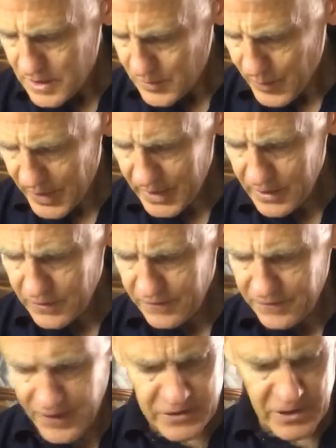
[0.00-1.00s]
pack of
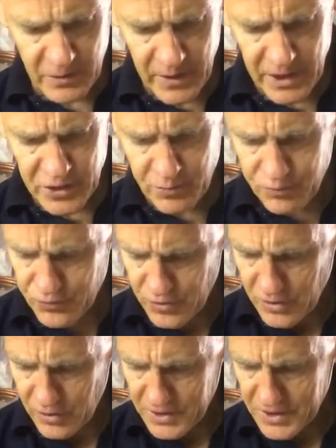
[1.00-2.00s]
photo etched
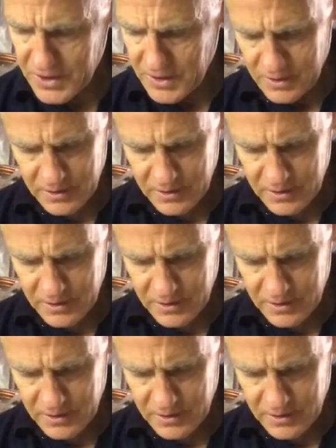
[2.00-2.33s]
brass